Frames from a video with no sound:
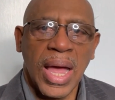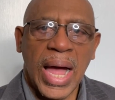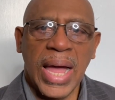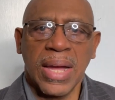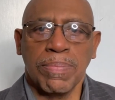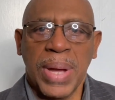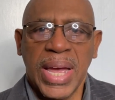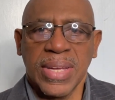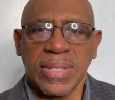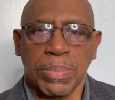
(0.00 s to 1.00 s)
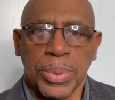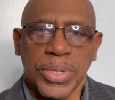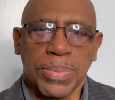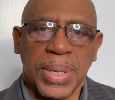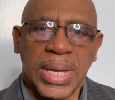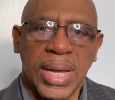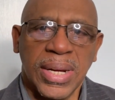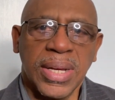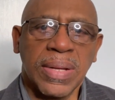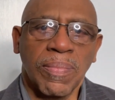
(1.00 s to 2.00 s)
I am Pastor Bruce
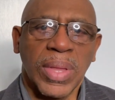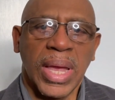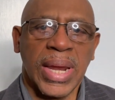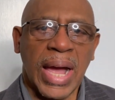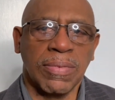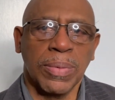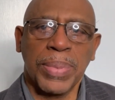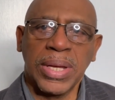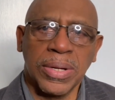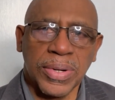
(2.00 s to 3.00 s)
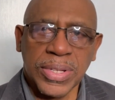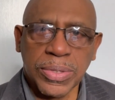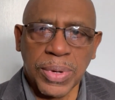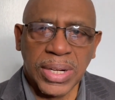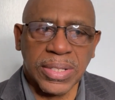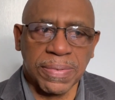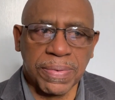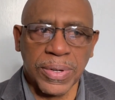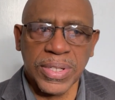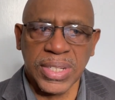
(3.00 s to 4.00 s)
McKinney, and I will be your instructor
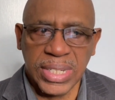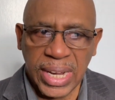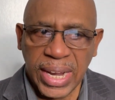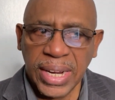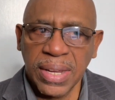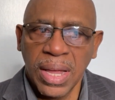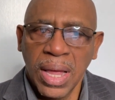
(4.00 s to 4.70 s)
for today.